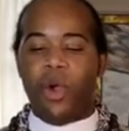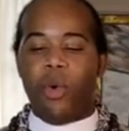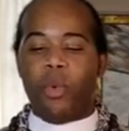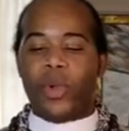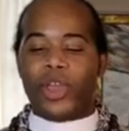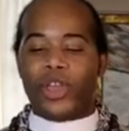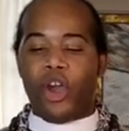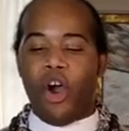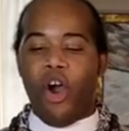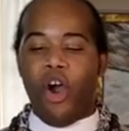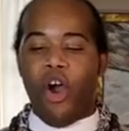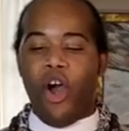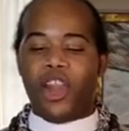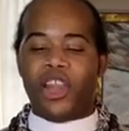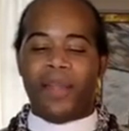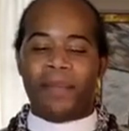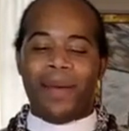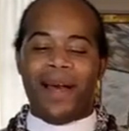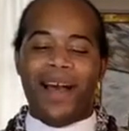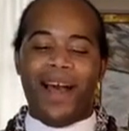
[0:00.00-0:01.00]
we
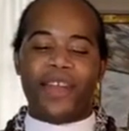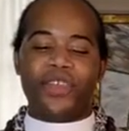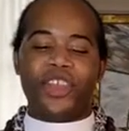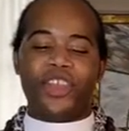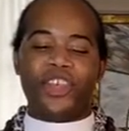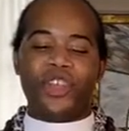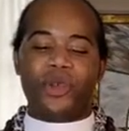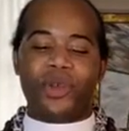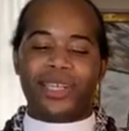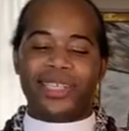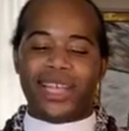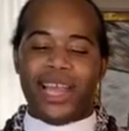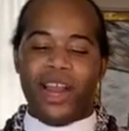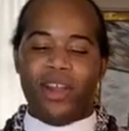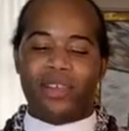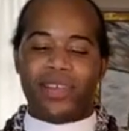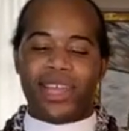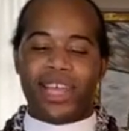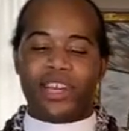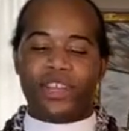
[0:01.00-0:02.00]
call upon the
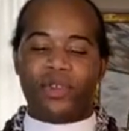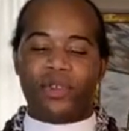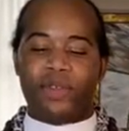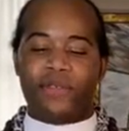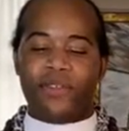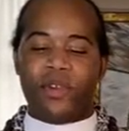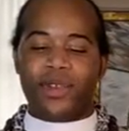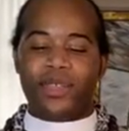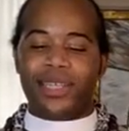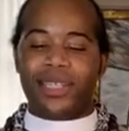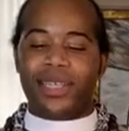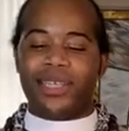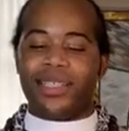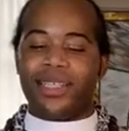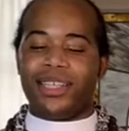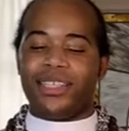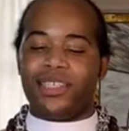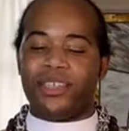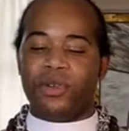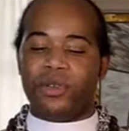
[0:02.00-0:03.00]
Unitarian Universalist
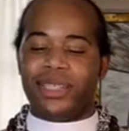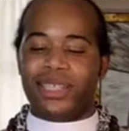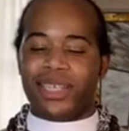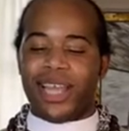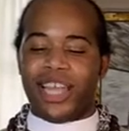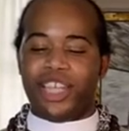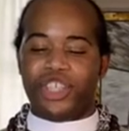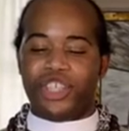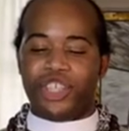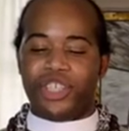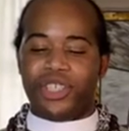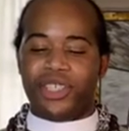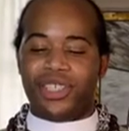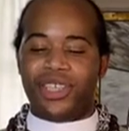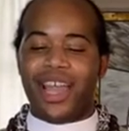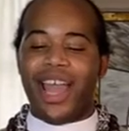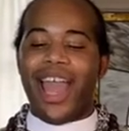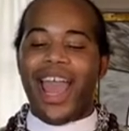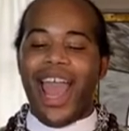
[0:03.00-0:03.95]
Association